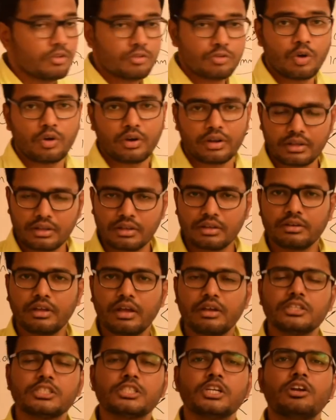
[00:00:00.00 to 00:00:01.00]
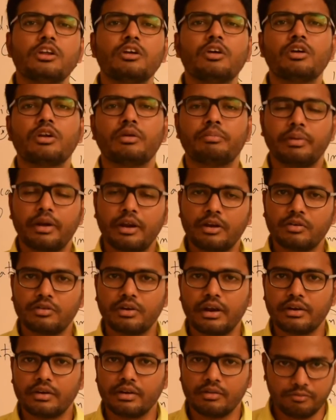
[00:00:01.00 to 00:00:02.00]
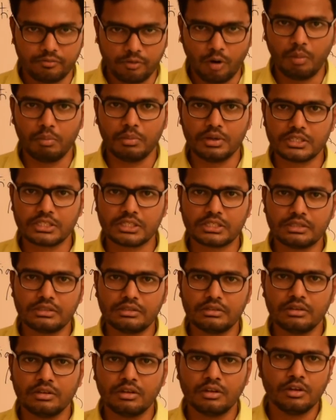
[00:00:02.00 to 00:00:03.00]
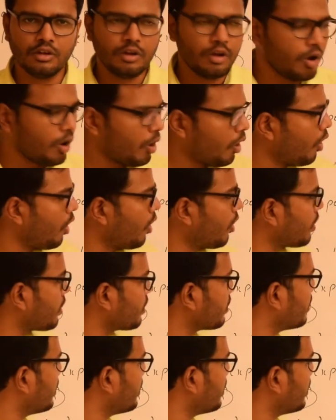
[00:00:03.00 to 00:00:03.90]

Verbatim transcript: sorry, tertiary or reparative dentin formation, or